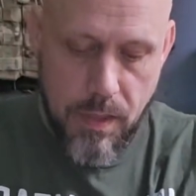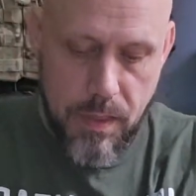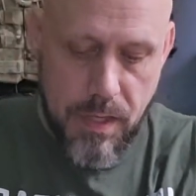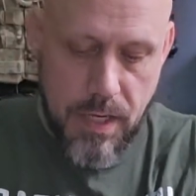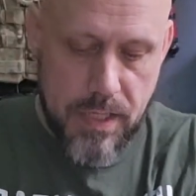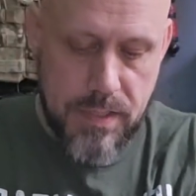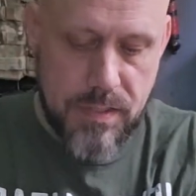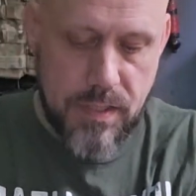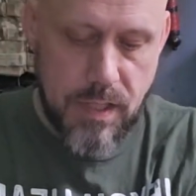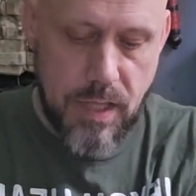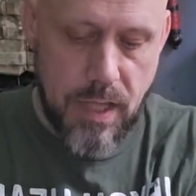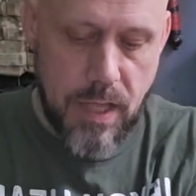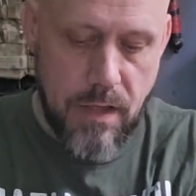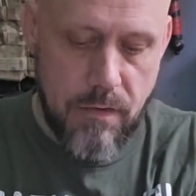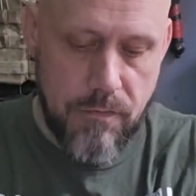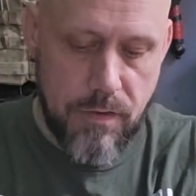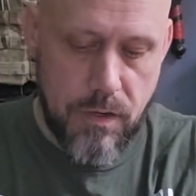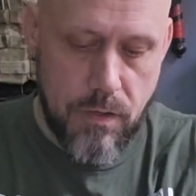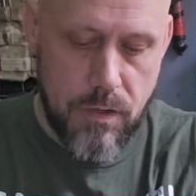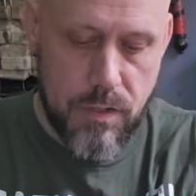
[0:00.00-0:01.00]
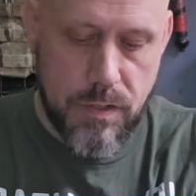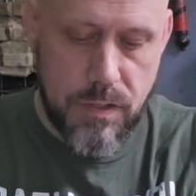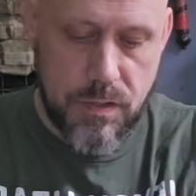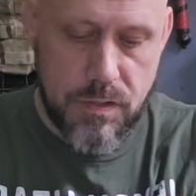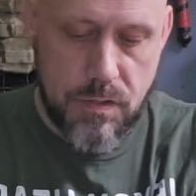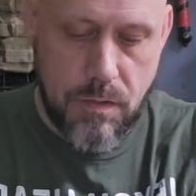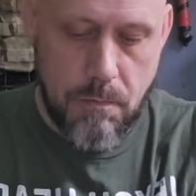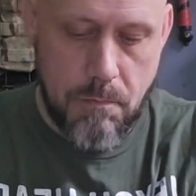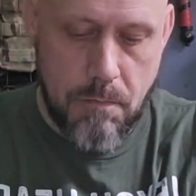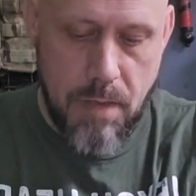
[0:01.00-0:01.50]
The next thing I have here
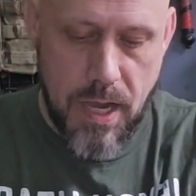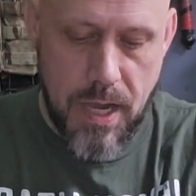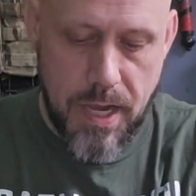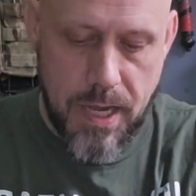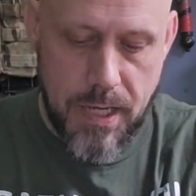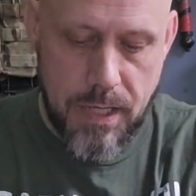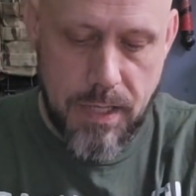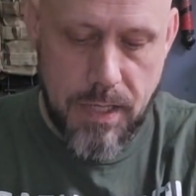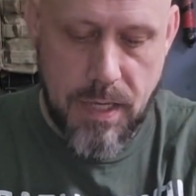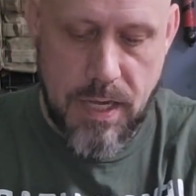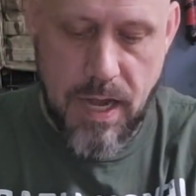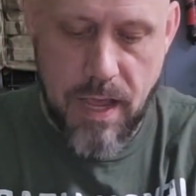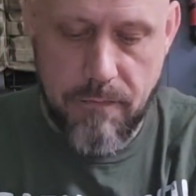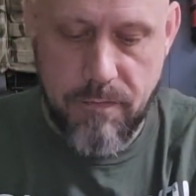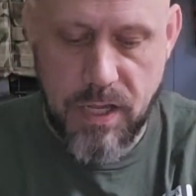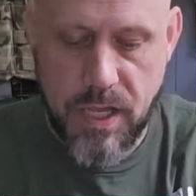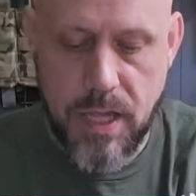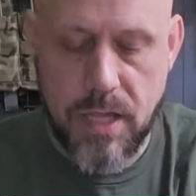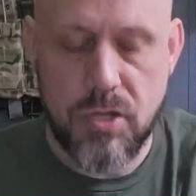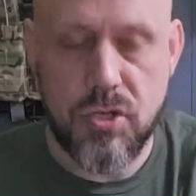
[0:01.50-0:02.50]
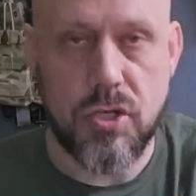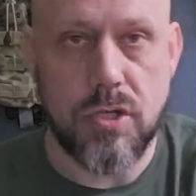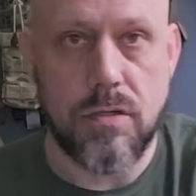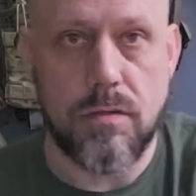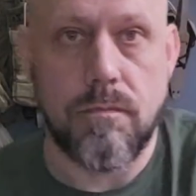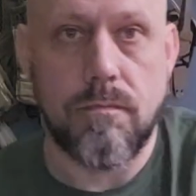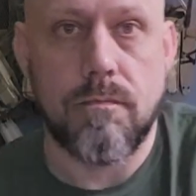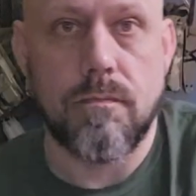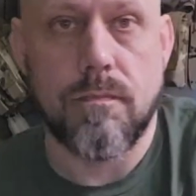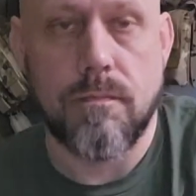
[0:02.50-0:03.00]
is my navigation